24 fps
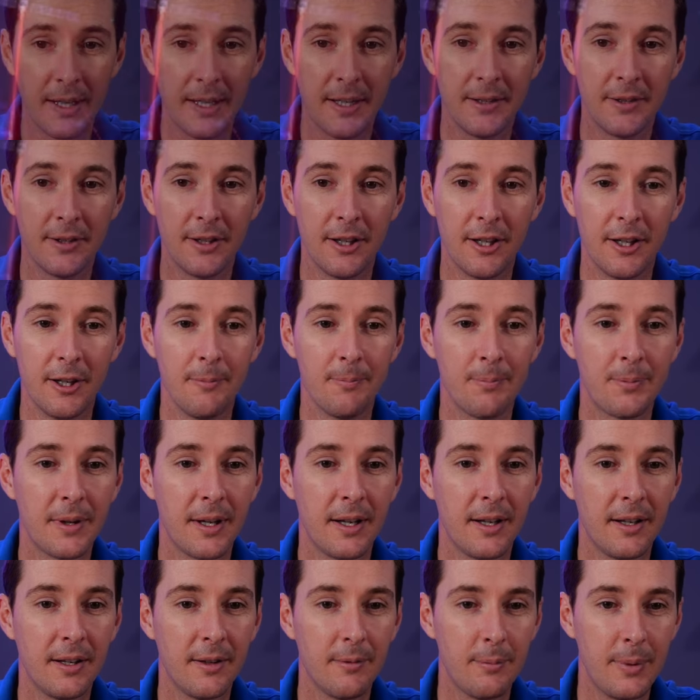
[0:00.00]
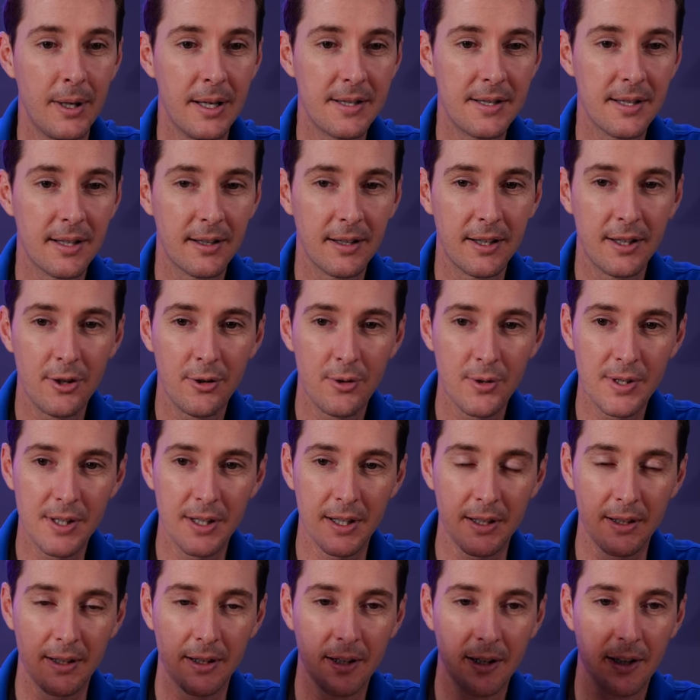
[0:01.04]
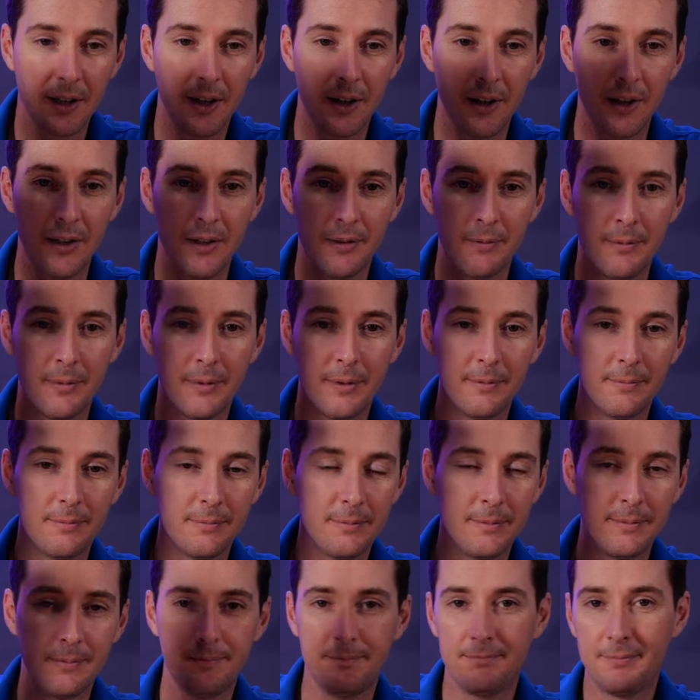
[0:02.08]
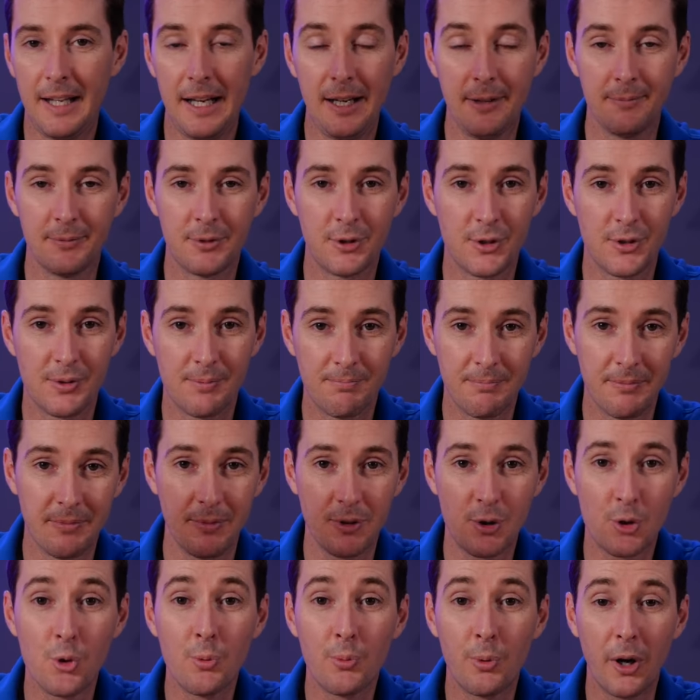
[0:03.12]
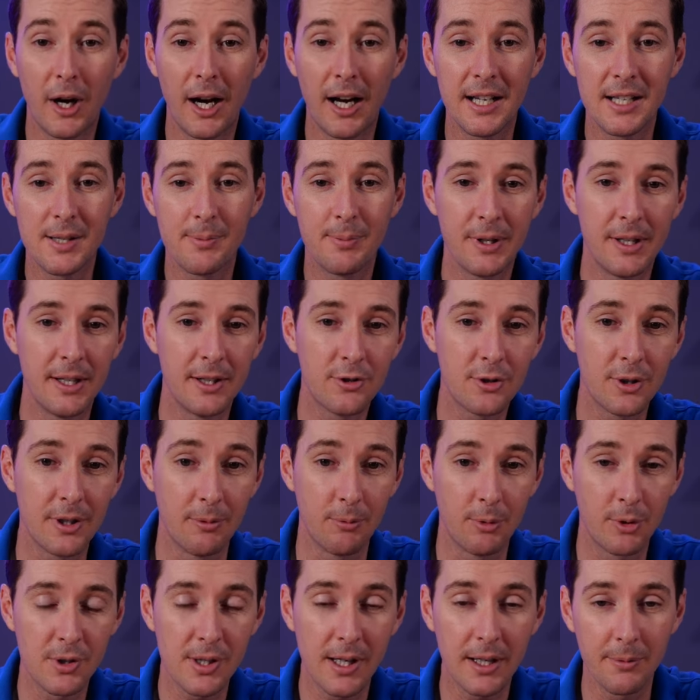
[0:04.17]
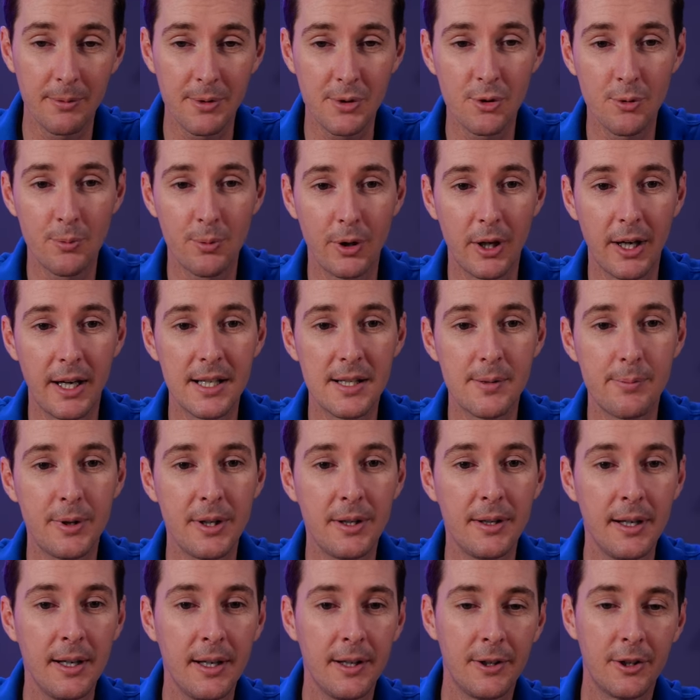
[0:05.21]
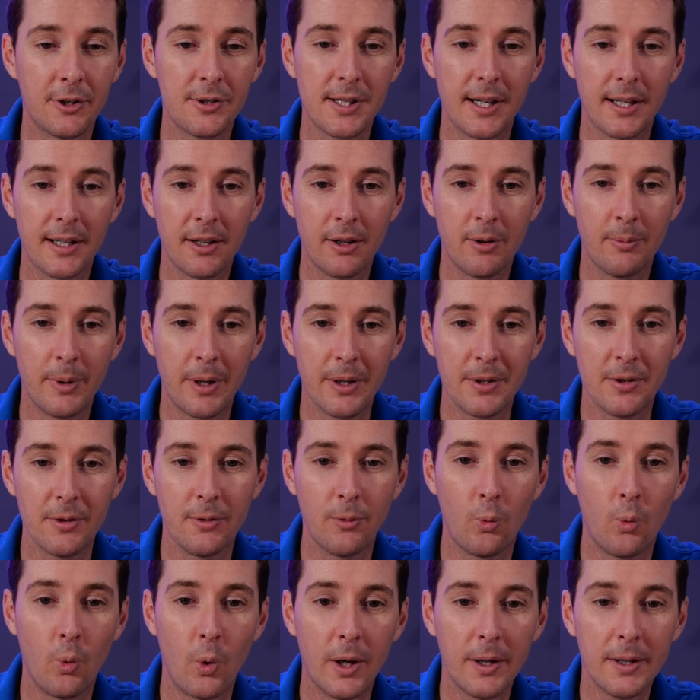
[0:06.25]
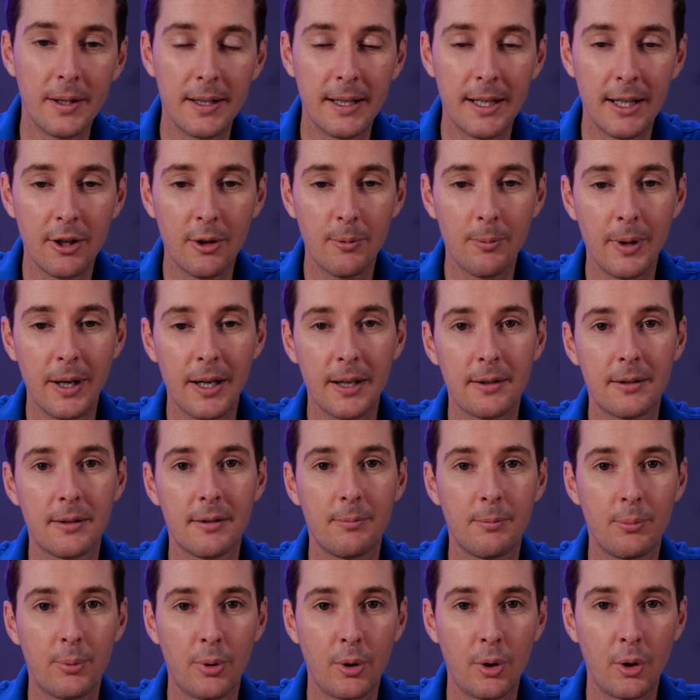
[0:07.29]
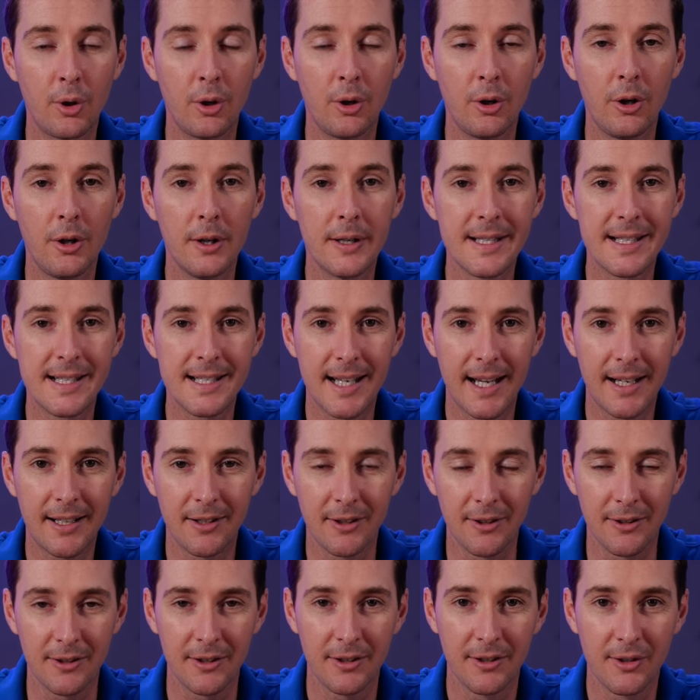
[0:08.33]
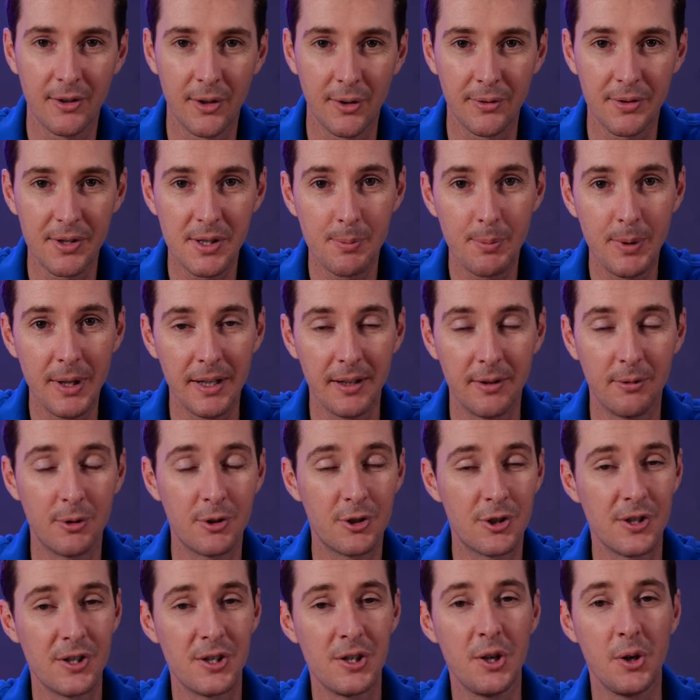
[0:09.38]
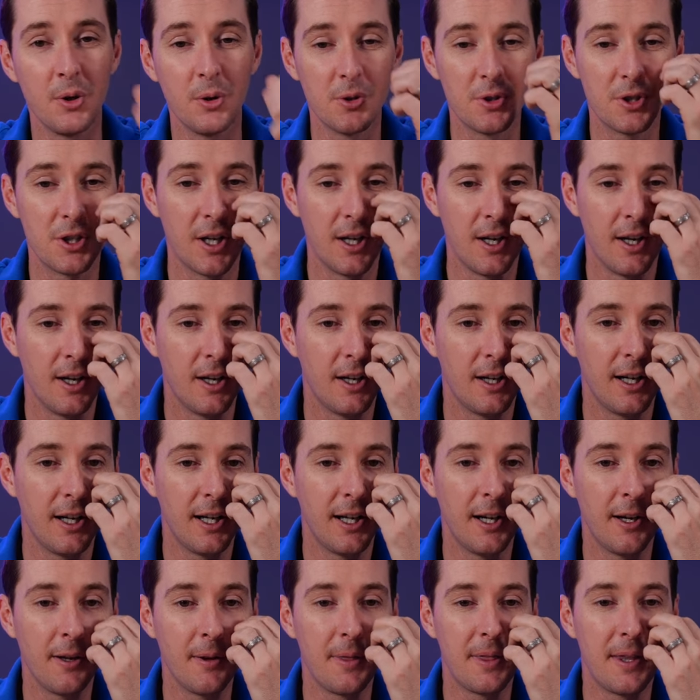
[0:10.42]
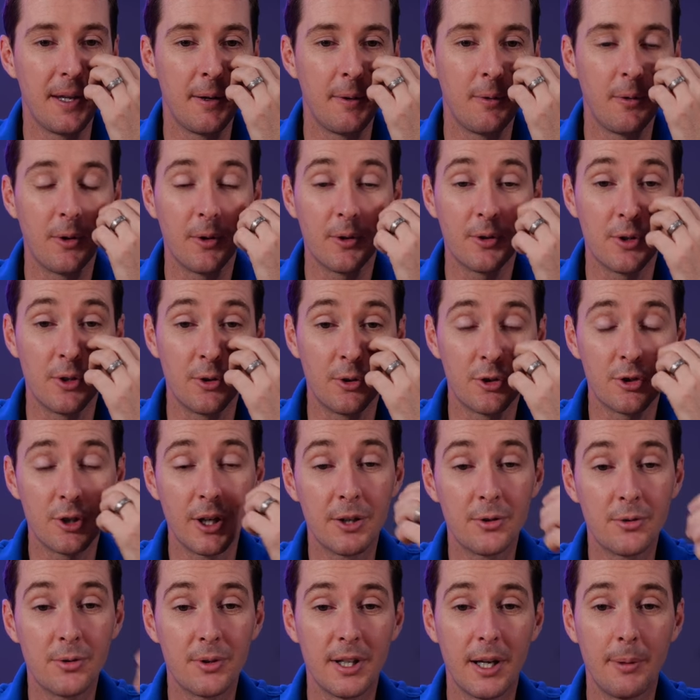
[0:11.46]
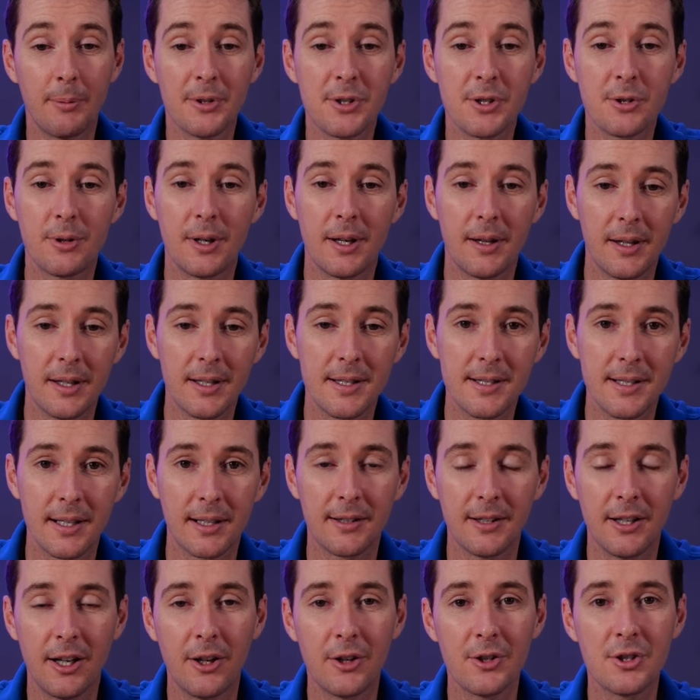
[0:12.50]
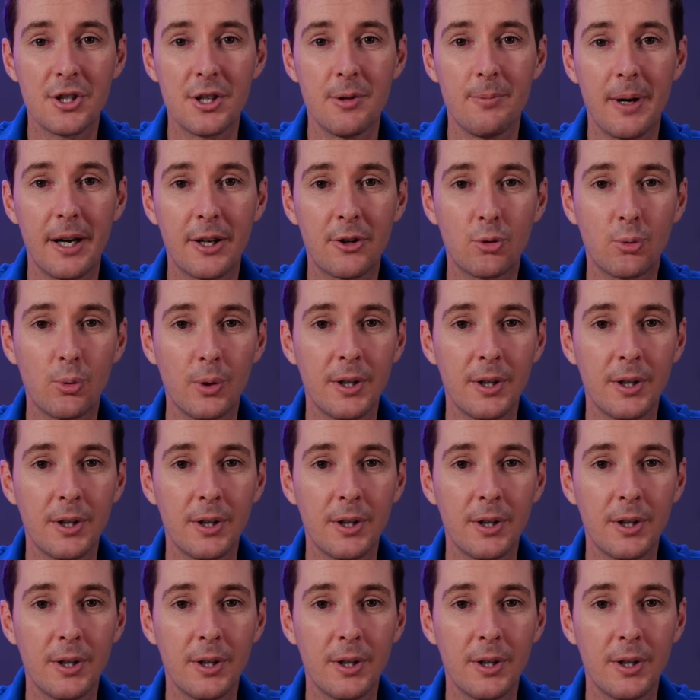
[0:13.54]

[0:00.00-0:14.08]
and um, basically using uh, yeah, just super high speed internet. We're talking about super high speed. They're talking about one gigabyte per second of speed, which is huge. Uh, they, they're trying to demonstrate this technology by